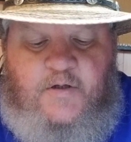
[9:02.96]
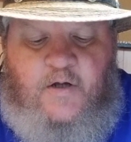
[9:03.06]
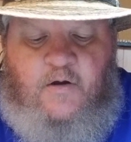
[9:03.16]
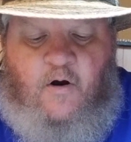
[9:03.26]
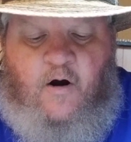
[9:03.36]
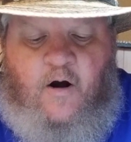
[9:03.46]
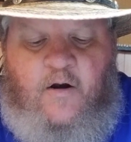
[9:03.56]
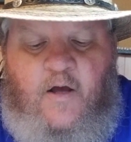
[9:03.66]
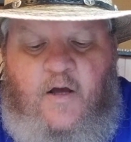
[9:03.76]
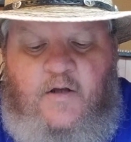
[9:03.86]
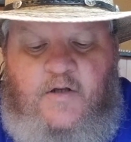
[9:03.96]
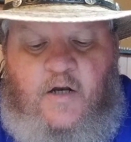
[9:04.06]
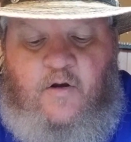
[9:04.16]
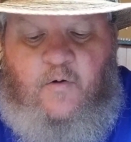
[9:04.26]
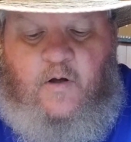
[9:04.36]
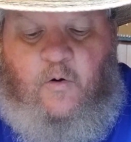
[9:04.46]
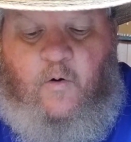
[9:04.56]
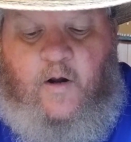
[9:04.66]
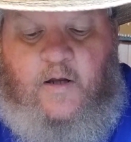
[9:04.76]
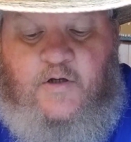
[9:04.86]
to guard, to do
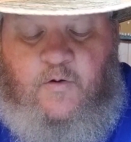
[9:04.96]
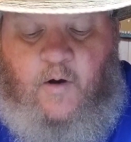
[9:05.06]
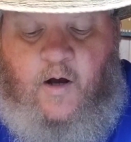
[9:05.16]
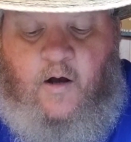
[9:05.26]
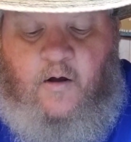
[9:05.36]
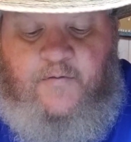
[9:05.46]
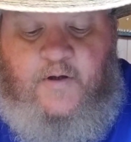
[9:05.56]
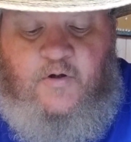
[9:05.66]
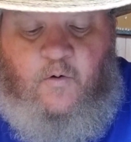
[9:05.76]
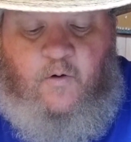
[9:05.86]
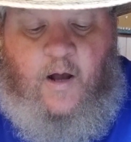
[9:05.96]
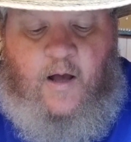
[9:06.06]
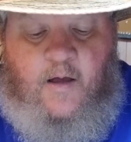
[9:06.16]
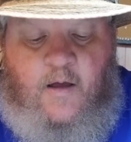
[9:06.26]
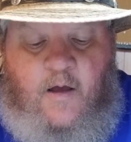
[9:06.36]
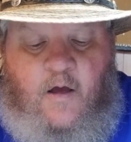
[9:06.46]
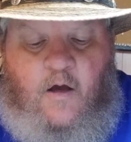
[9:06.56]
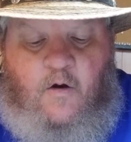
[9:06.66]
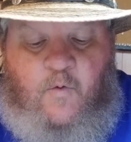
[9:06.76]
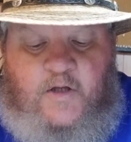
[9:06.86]
according to all the Torah
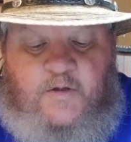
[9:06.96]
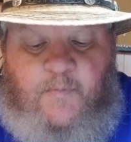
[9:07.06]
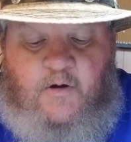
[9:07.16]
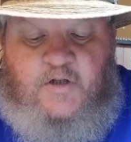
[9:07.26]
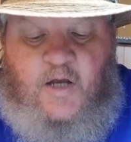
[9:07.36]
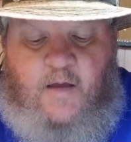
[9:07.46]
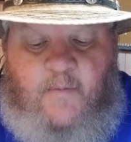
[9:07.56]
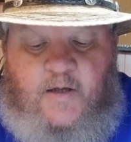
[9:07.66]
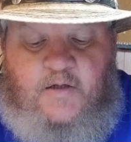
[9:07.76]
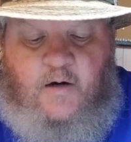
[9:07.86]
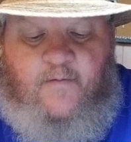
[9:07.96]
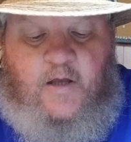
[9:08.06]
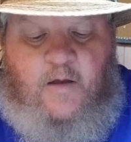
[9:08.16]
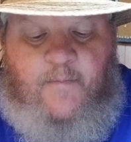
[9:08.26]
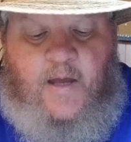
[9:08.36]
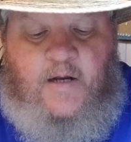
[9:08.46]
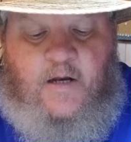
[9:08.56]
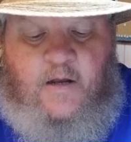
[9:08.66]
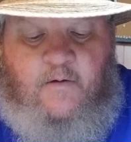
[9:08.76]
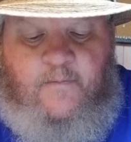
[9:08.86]
which Moshe my servant
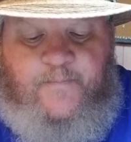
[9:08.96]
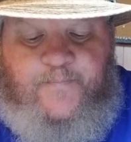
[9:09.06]
commanded you.